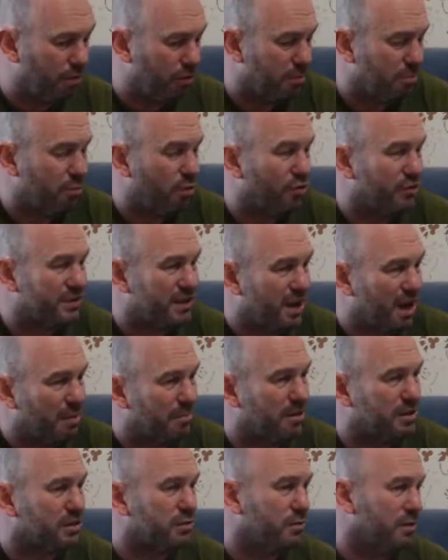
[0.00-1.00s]
putting more
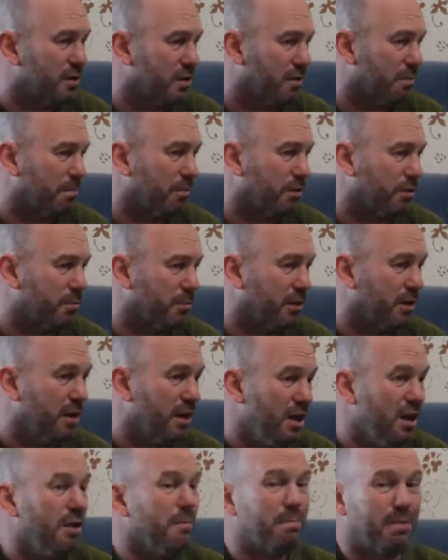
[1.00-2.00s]
time into it than I'm putting money.
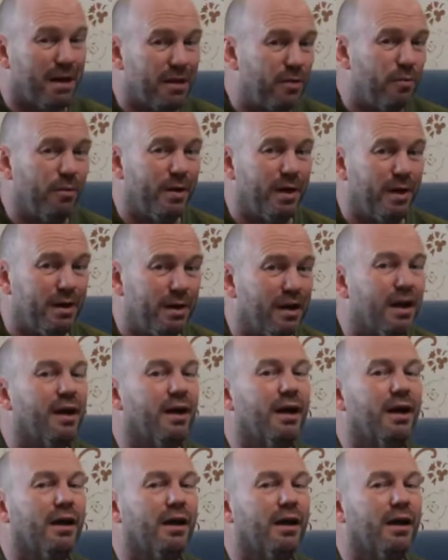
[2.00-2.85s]
By the way,